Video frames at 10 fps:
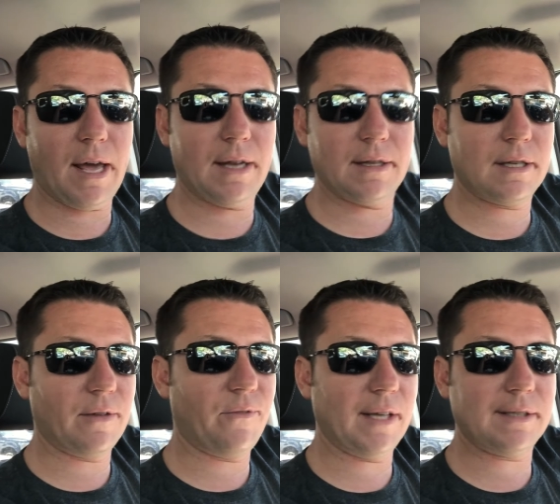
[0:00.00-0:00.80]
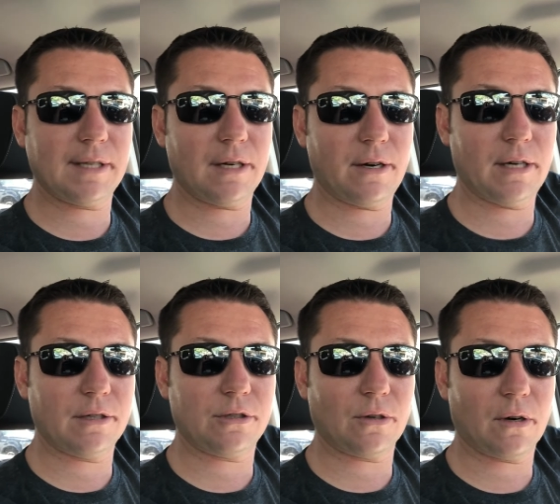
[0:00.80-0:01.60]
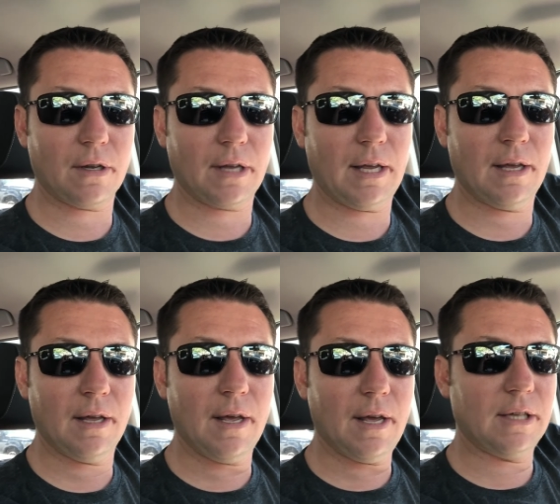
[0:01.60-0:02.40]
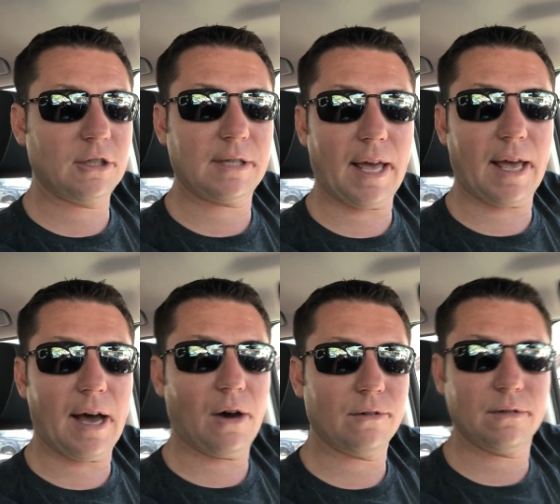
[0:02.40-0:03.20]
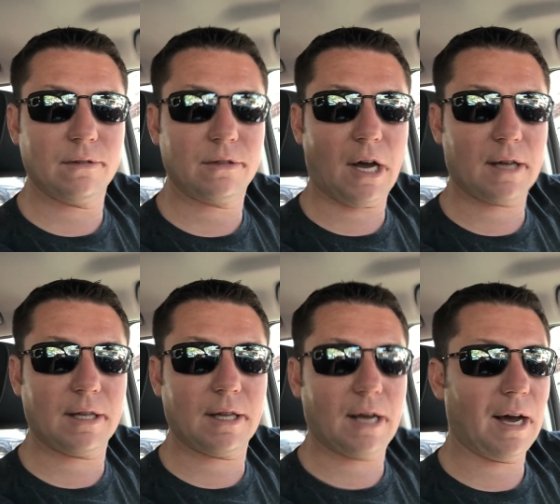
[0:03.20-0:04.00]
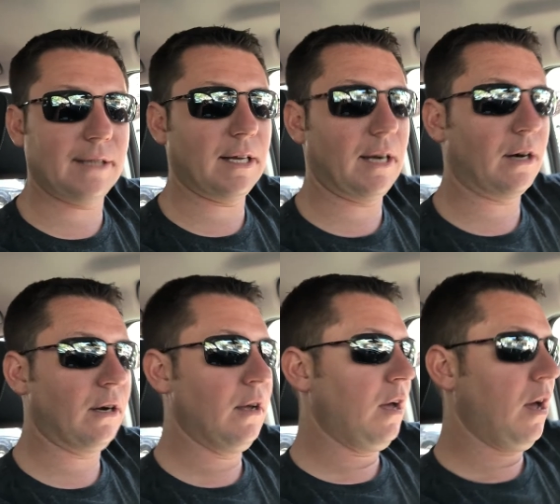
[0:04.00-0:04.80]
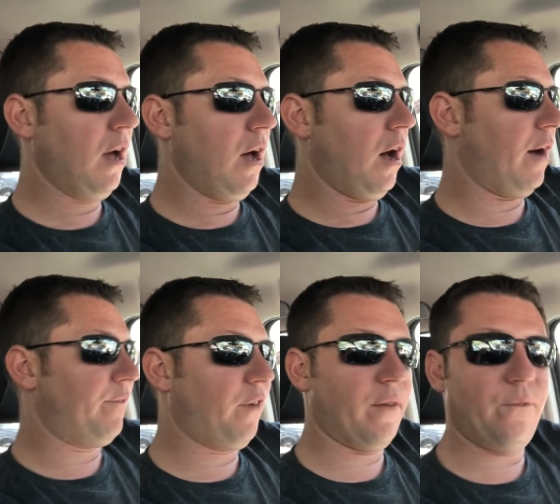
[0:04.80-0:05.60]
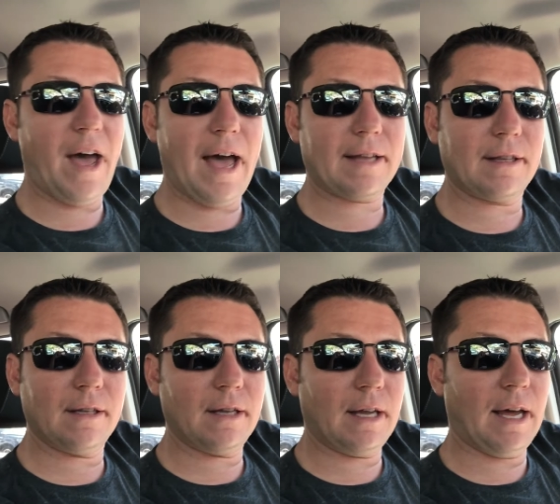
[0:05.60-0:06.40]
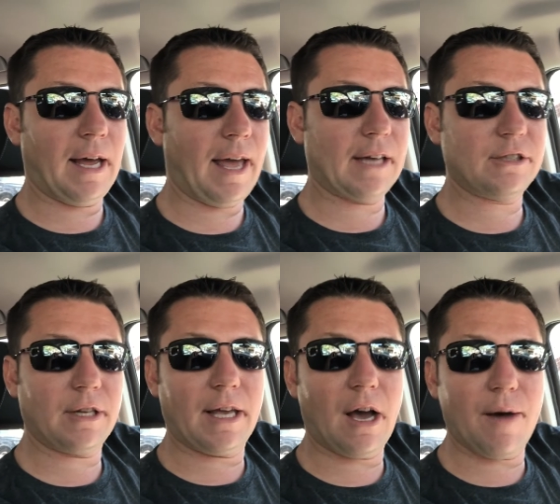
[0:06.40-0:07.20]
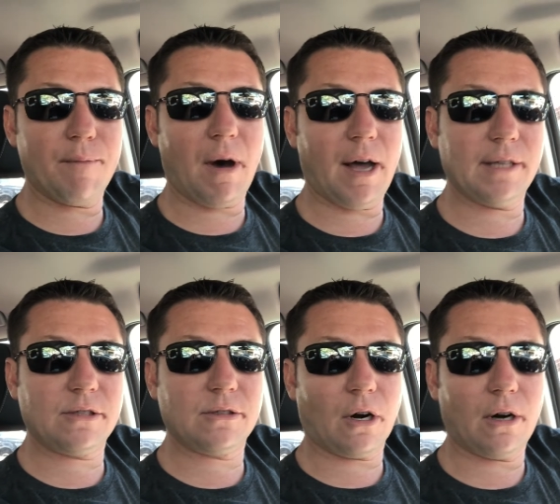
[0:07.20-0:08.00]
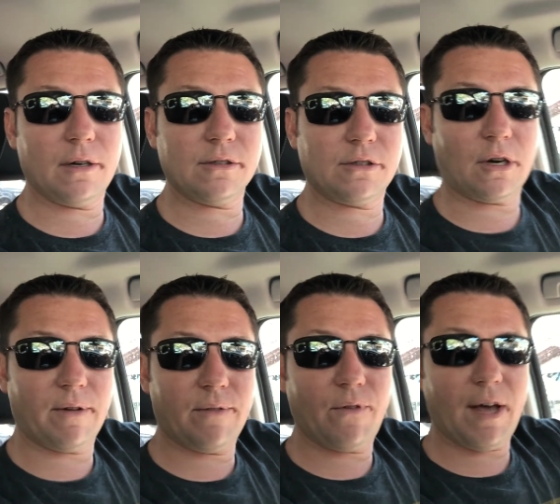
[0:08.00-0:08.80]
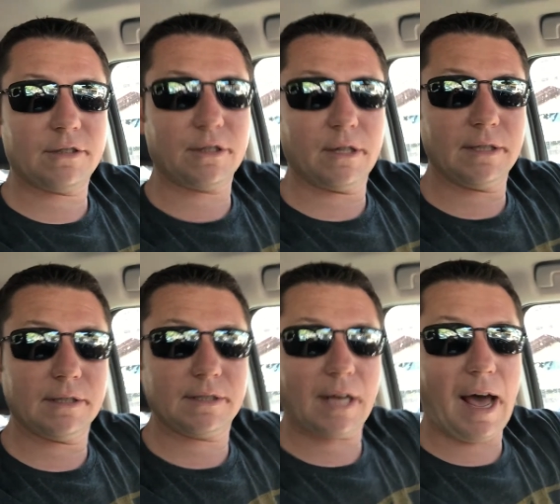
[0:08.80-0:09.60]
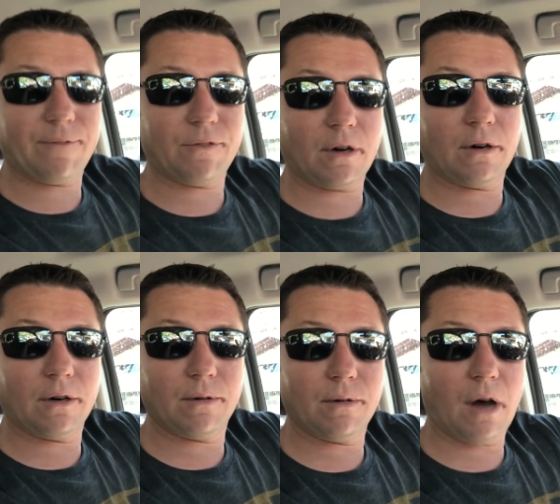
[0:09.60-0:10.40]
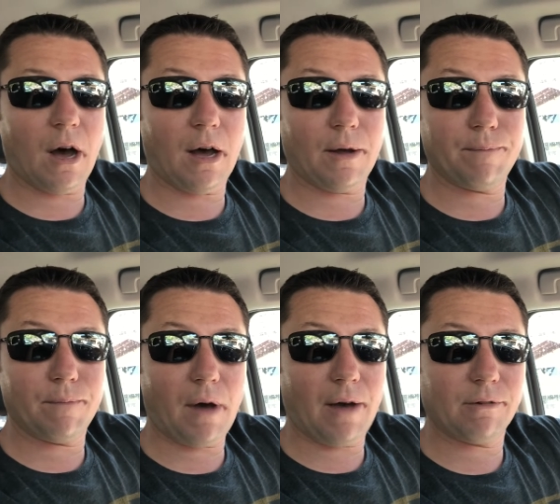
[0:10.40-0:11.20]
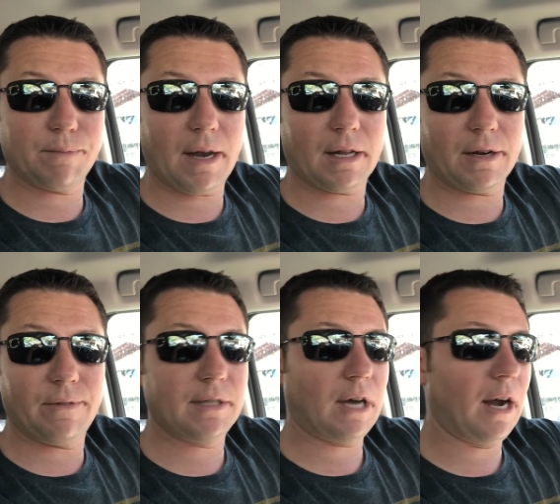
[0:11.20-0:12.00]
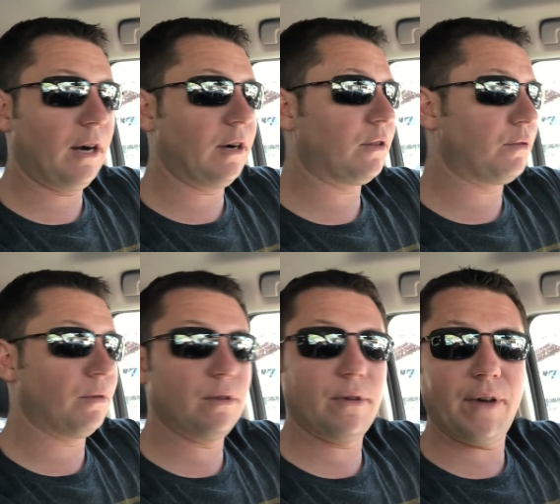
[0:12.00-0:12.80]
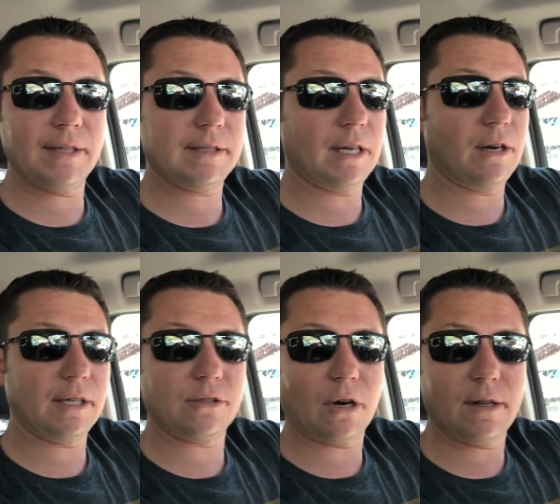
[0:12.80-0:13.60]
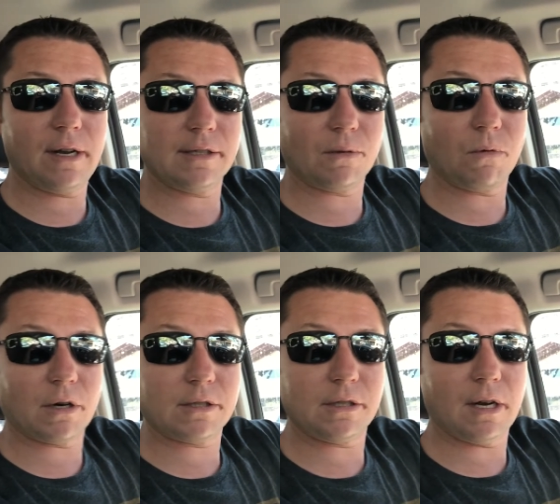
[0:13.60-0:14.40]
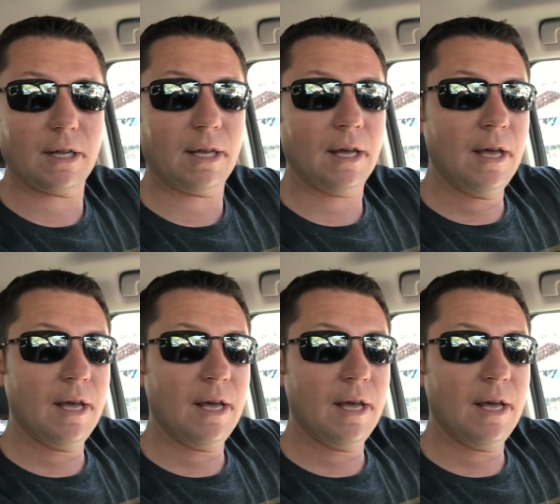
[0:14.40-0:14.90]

head into the vet center here shortly and just hang out and talk to the guys there. Uh, fun fact, I actually got my start serving veterans after um, I was medically retired through the vet center. I started there as a work study